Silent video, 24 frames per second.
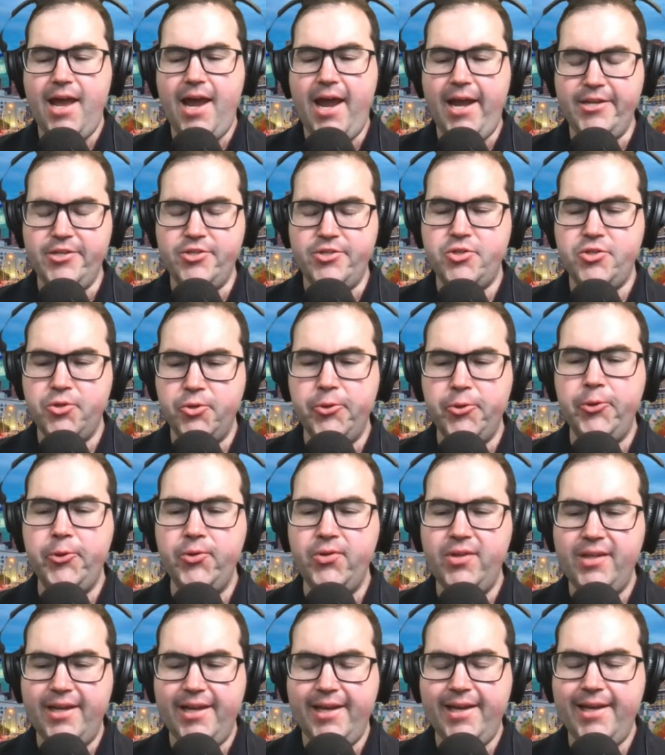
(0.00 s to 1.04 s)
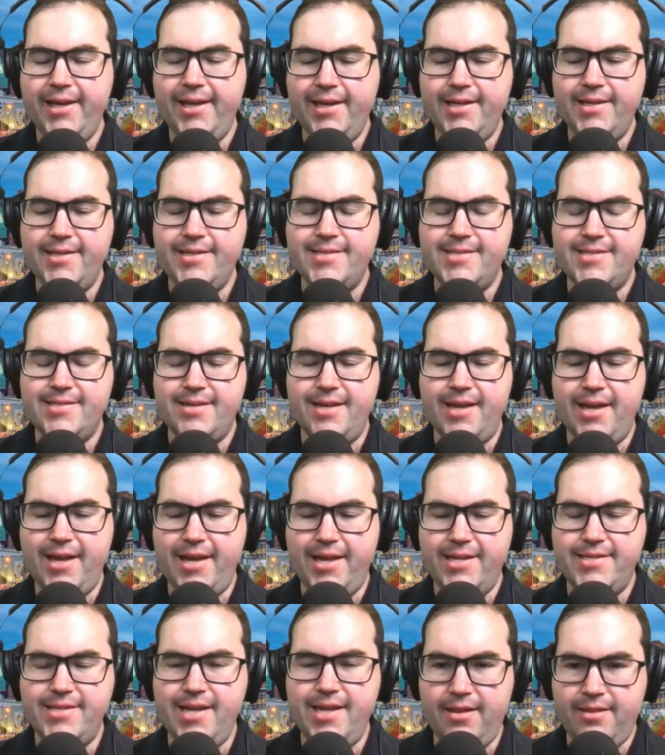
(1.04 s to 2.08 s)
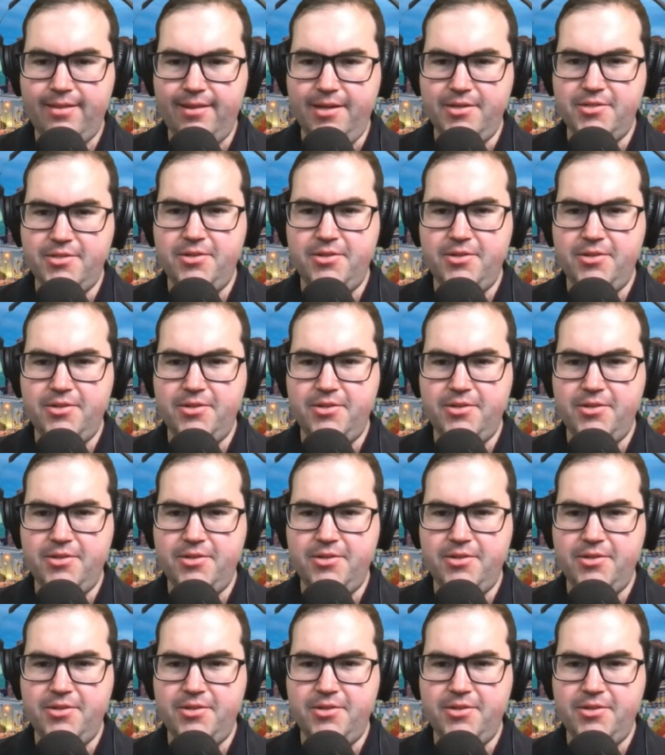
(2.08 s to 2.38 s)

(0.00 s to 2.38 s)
until his uh, death in